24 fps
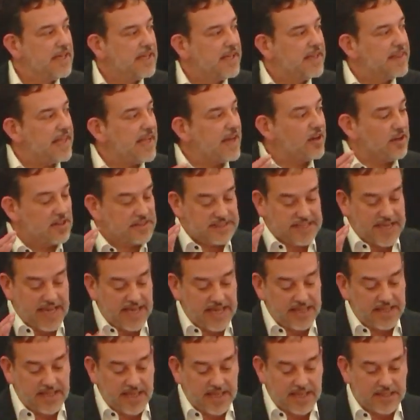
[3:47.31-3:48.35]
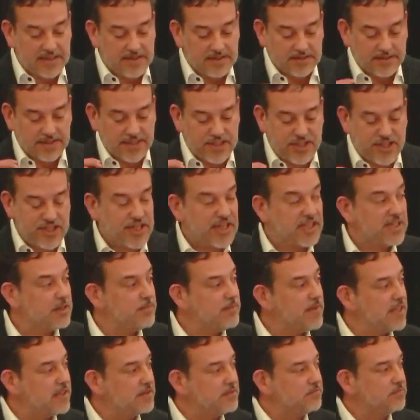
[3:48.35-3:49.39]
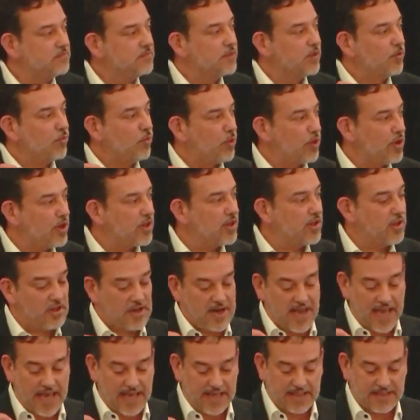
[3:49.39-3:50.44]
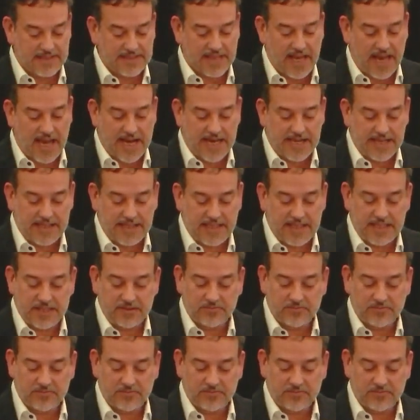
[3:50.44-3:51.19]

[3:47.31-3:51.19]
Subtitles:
They are taking legitimate worker anxiety